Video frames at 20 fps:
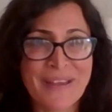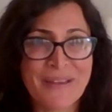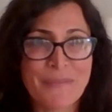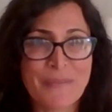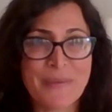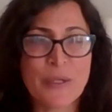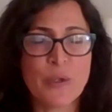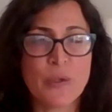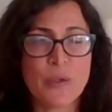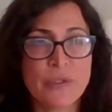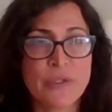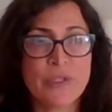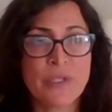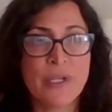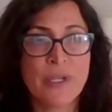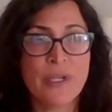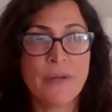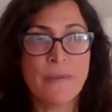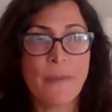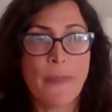Because
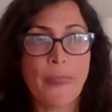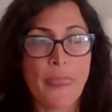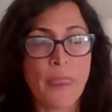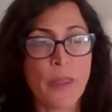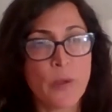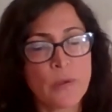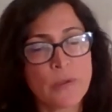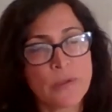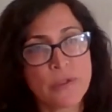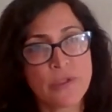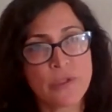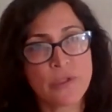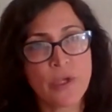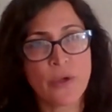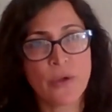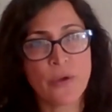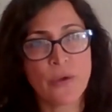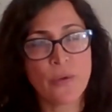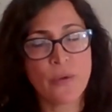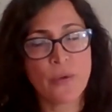
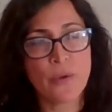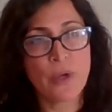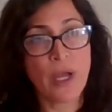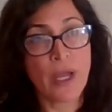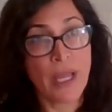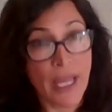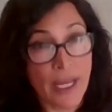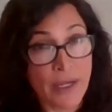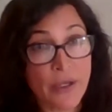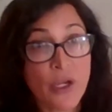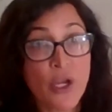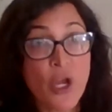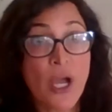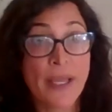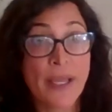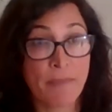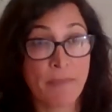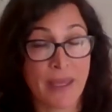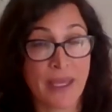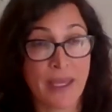I had
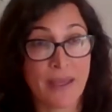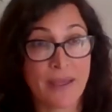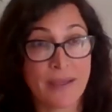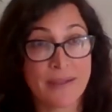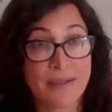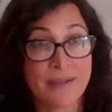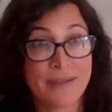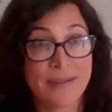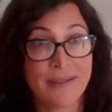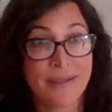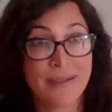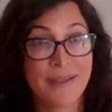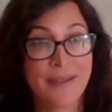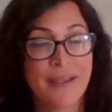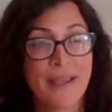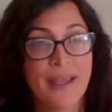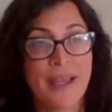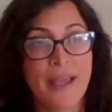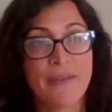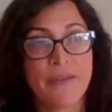nightmares,
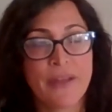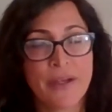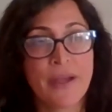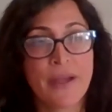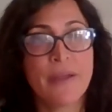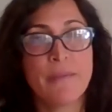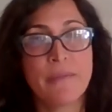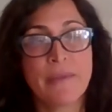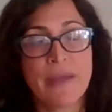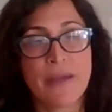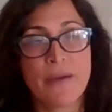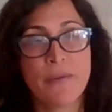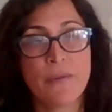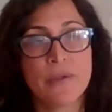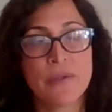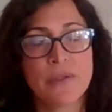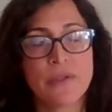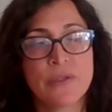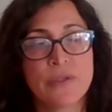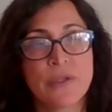and the nightmare
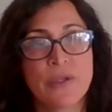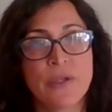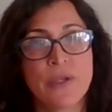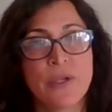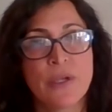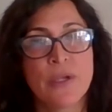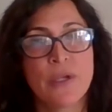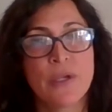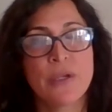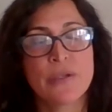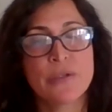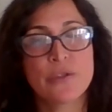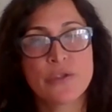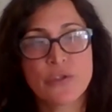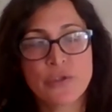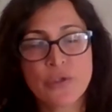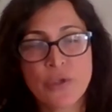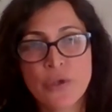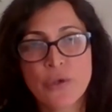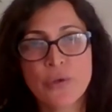was
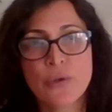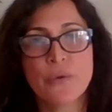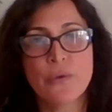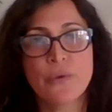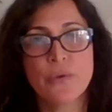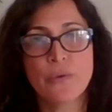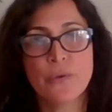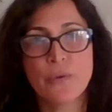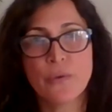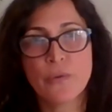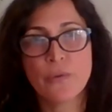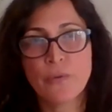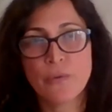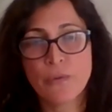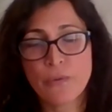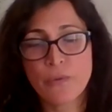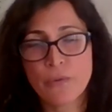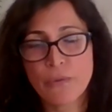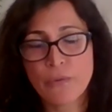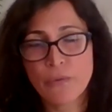so
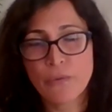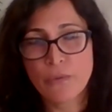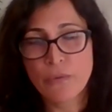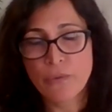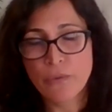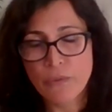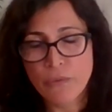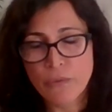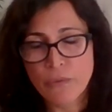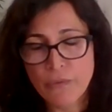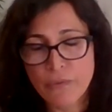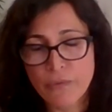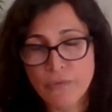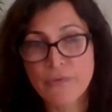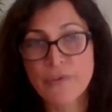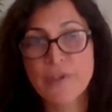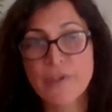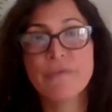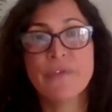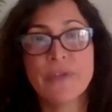
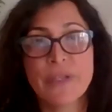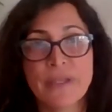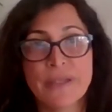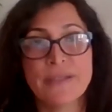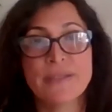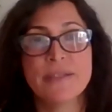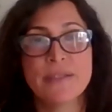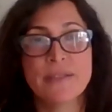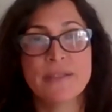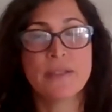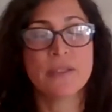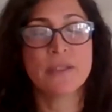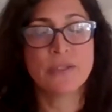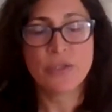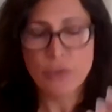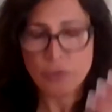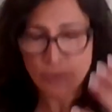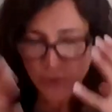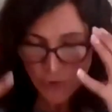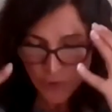vivid, it's
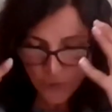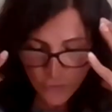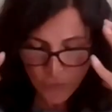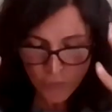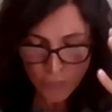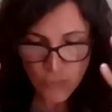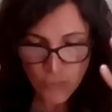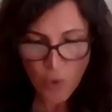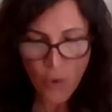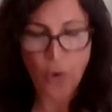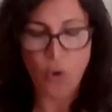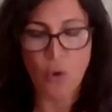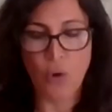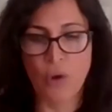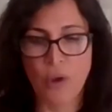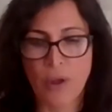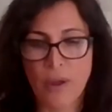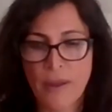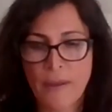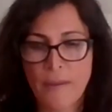so strong,
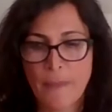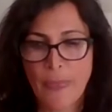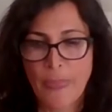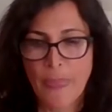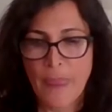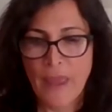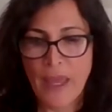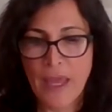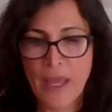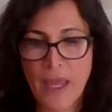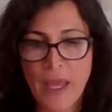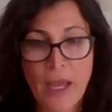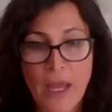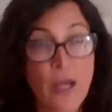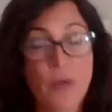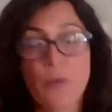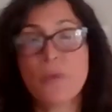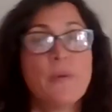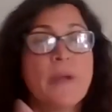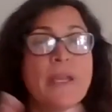and
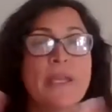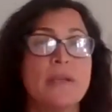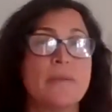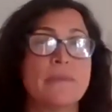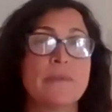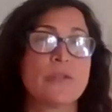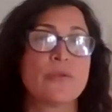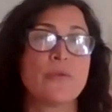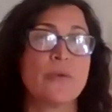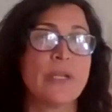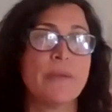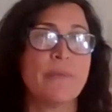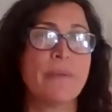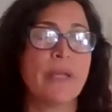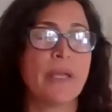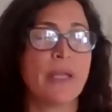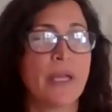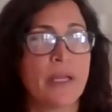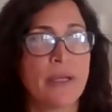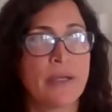I would wake up
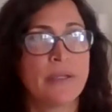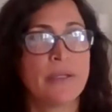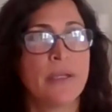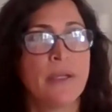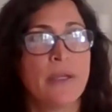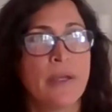screaming. And